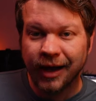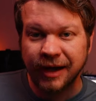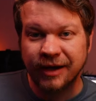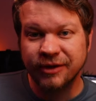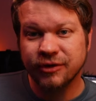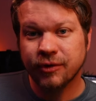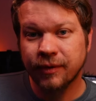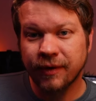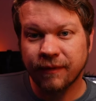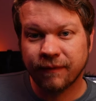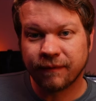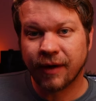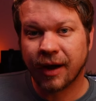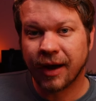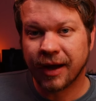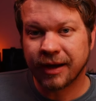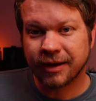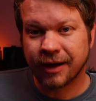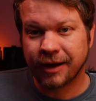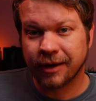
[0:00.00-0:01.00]
and it's going to
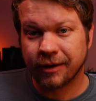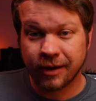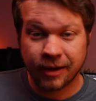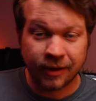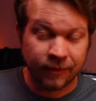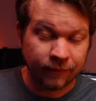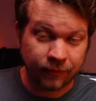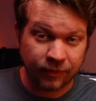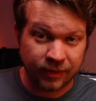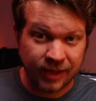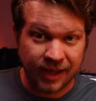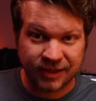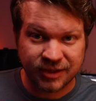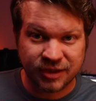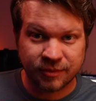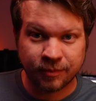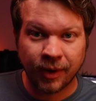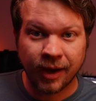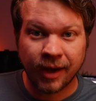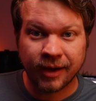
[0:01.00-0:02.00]
find area for that
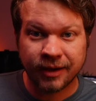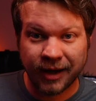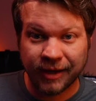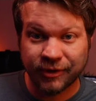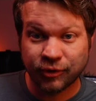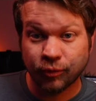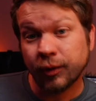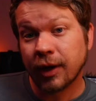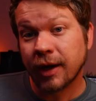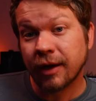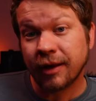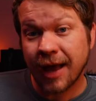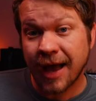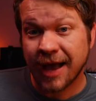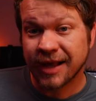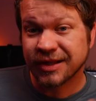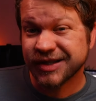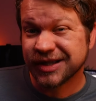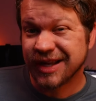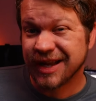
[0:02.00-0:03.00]
spot as well
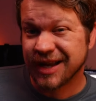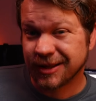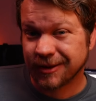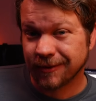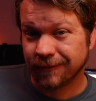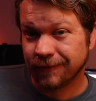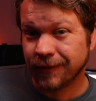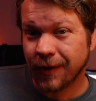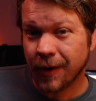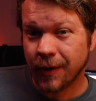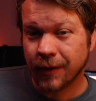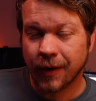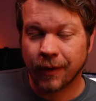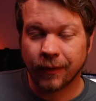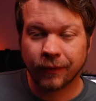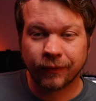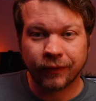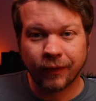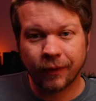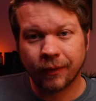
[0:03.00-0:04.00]
as take the photo.
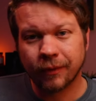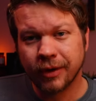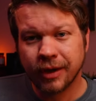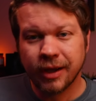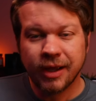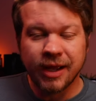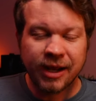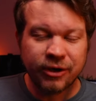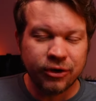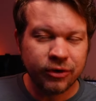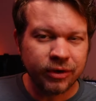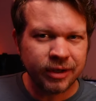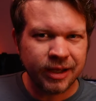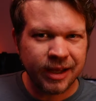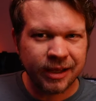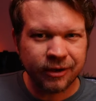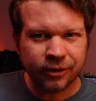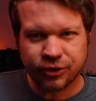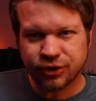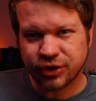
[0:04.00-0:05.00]
So, and you can
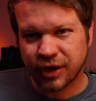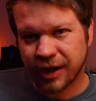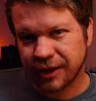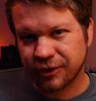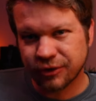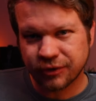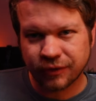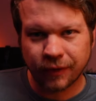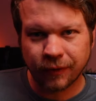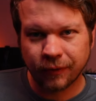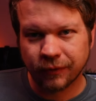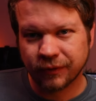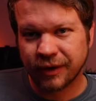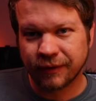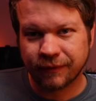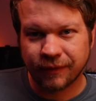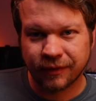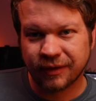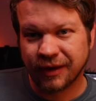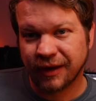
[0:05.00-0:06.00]
interchange those
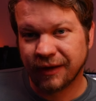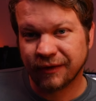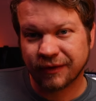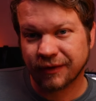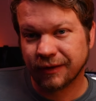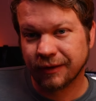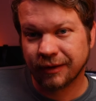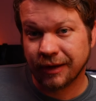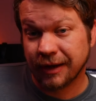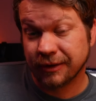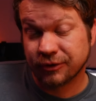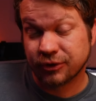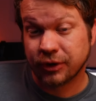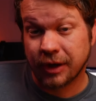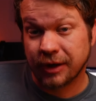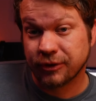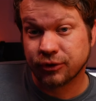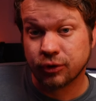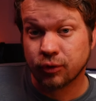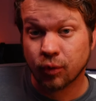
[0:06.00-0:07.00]
different things
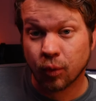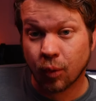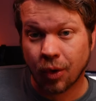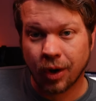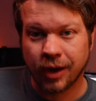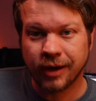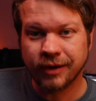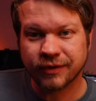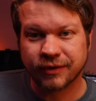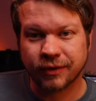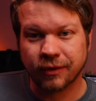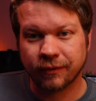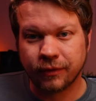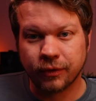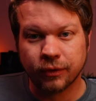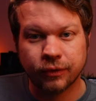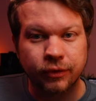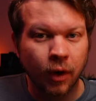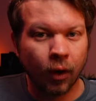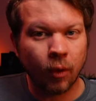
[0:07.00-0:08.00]
as you want. So if
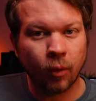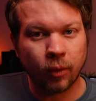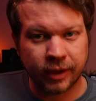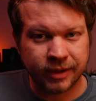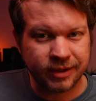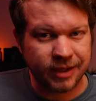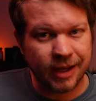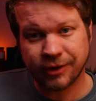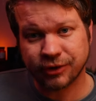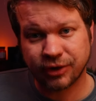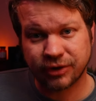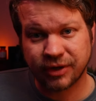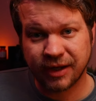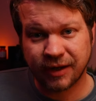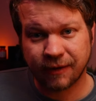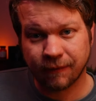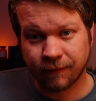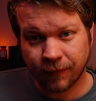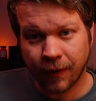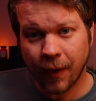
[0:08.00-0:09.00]
you don't want it to actually
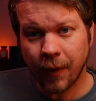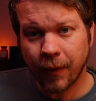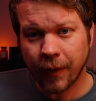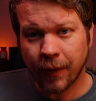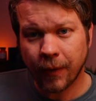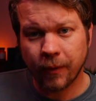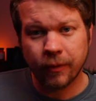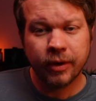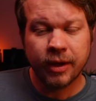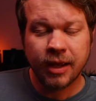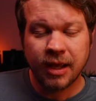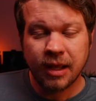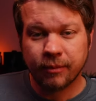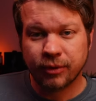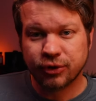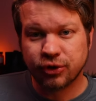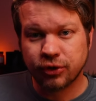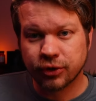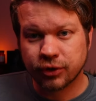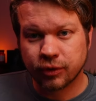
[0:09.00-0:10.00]
take a photo,
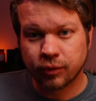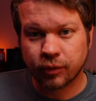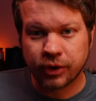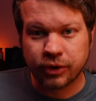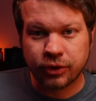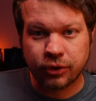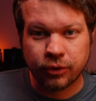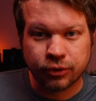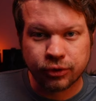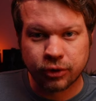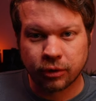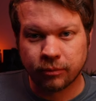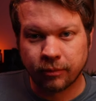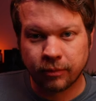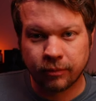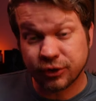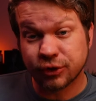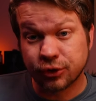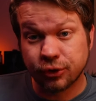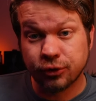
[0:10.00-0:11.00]
but you just want to use your
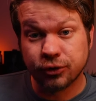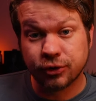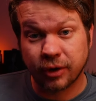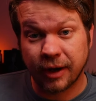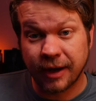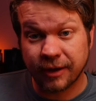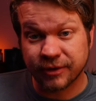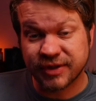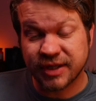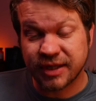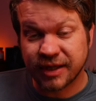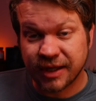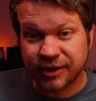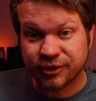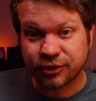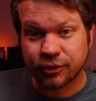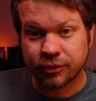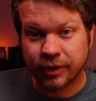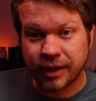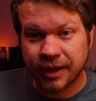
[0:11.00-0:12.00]
LCD
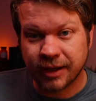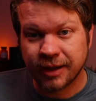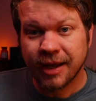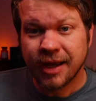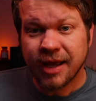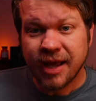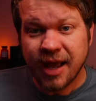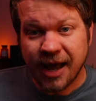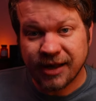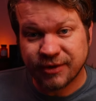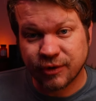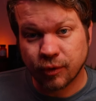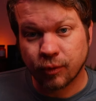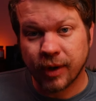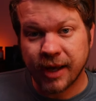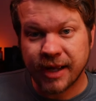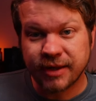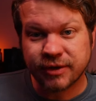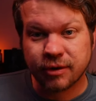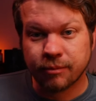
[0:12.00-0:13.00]
screen as a
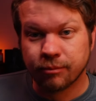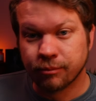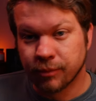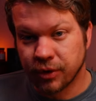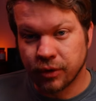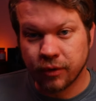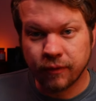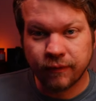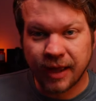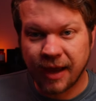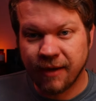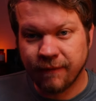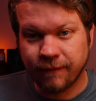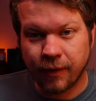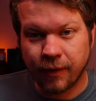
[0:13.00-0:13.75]
way to move that